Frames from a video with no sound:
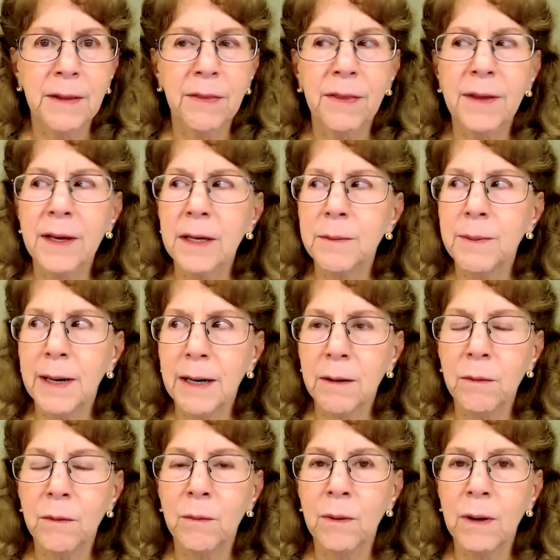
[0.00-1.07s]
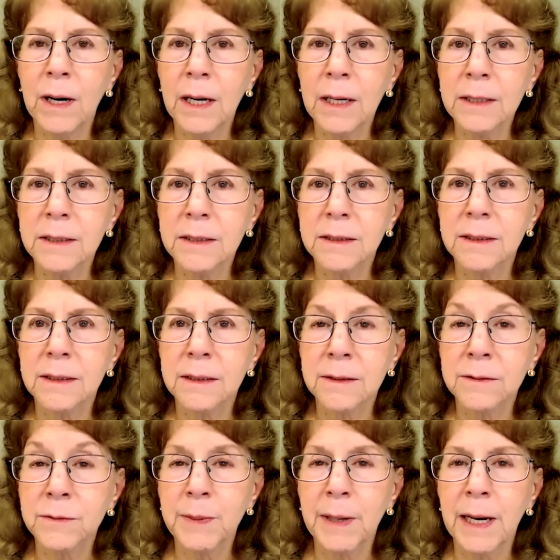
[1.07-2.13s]
think about, what
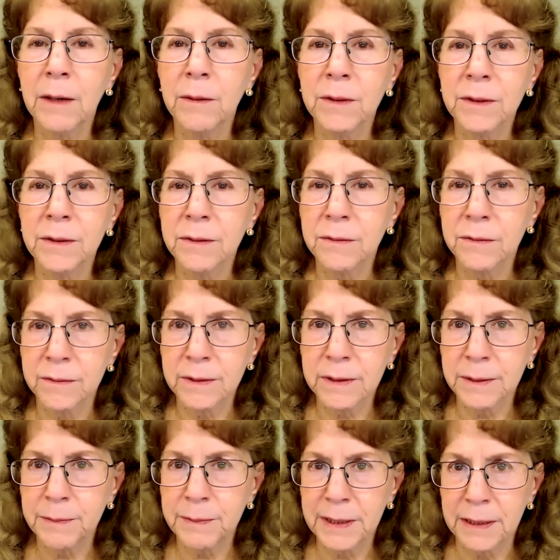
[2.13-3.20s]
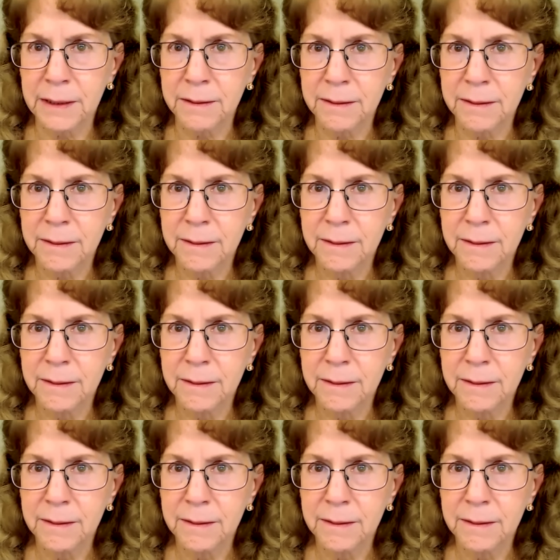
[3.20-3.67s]
does power really mean?